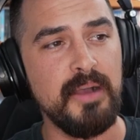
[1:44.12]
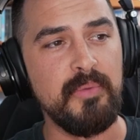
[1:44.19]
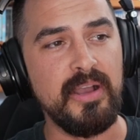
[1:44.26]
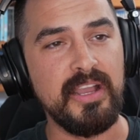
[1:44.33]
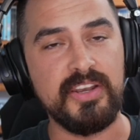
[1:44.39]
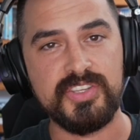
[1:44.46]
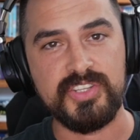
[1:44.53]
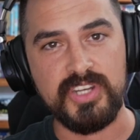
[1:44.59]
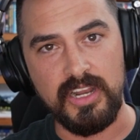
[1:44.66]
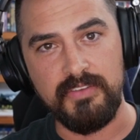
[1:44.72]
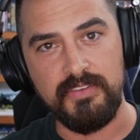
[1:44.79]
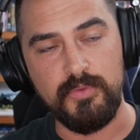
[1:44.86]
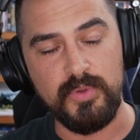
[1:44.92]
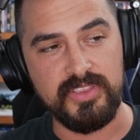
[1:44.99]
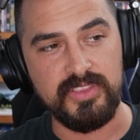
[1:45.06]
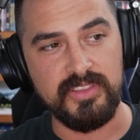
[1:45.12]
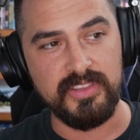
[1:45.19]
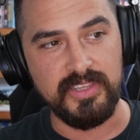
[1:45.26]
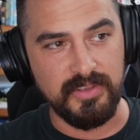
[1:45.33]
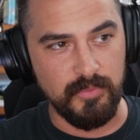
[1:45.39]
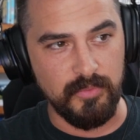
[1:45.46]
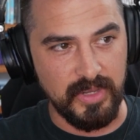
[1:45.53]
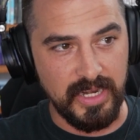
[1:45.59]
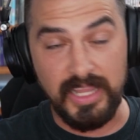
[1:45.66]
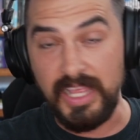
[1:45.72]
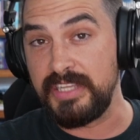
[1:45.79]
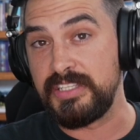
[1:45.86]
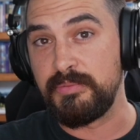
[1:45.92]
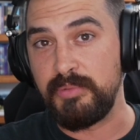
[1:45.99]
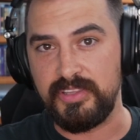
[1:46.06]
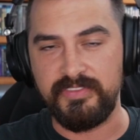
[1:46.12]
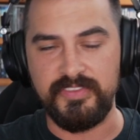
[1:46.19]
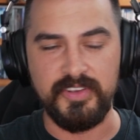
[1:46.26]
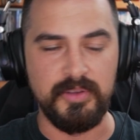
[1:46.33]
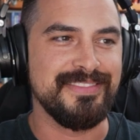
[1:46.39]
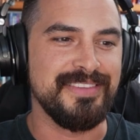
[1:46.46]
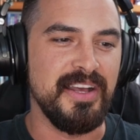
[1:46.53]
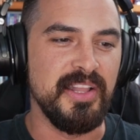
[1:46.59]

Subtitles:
going to start off with what I liked about the film.